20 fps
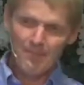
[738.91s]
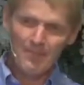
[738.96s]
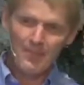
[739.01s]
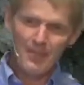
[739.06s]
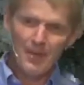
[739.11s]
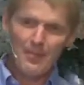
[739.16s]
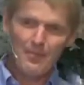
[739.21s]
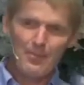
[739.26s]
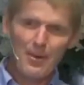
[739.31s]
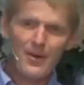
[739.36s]

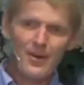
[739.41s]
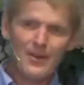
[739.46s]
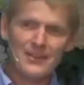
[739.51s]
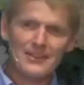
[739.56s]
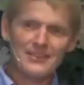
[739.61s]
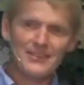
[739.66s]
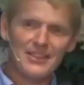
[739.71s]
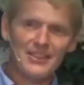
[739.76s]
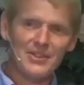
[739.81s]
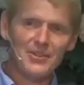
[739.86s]
Paul
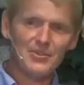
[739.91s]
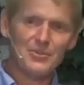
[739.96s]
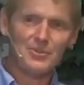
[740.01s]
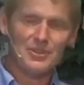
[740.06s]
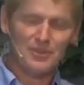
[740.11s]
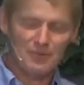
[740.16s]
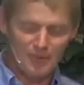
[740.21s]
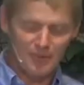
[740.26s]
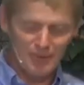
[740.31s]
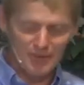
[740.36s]
continues in
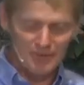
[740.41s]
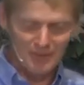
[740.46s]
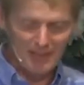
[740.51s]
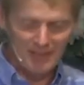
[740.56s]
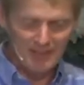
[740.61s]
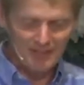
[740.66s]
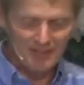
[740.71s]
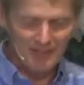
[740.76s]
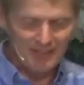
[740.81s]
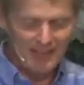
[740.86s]
verse
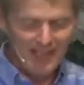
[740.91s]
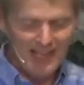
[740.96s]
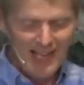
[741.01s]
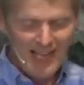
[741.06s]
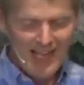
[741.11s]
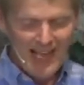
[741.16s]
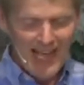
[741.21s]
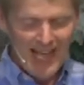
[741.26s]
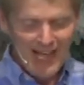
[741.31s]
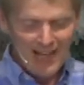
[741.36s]
11,
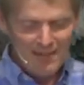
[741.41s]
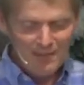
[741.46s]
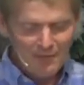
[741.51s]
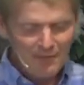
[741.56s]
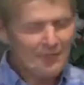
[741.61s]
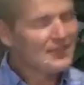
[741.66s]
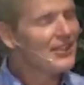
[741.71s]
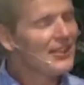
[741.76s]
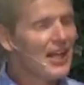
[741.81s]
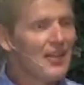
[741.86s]
have
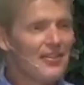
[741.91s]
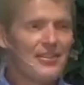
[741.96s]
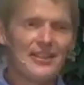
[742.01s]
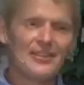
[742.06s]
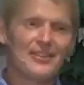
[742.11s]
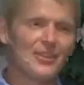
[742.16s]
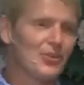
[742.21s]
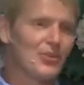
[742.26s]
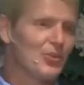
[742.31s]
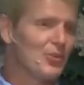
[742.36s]
nothing to
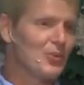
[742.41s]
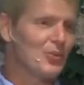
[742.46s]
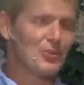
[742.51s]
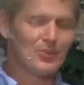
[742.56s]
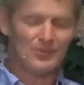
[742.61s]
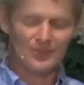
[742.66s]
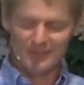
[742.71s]
do